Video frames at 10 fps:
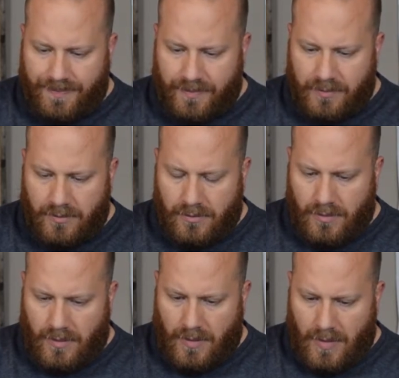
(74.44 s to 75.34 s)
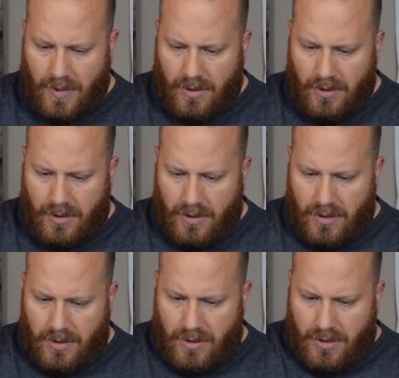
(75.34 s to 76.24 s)

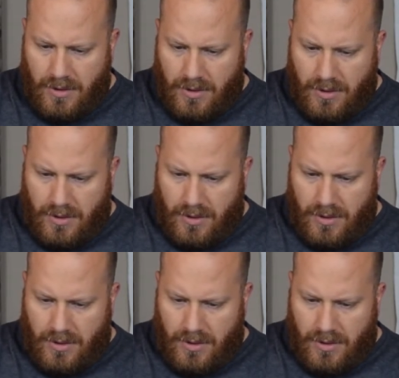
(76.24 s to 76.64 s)
Nothing is said.